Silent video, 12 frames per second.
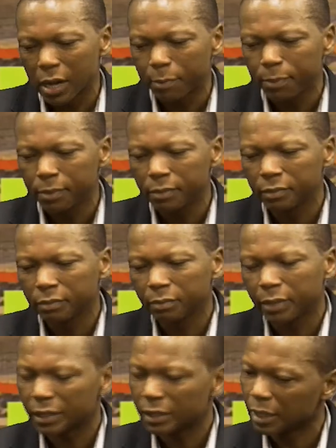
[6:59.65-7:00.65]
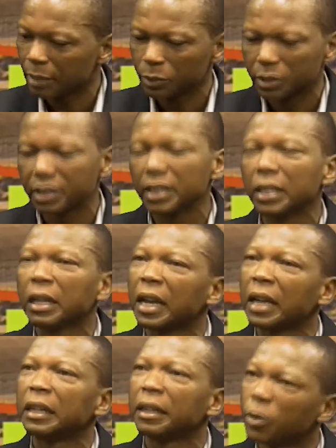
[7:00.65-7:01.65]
up, but I'm not seeing Nkana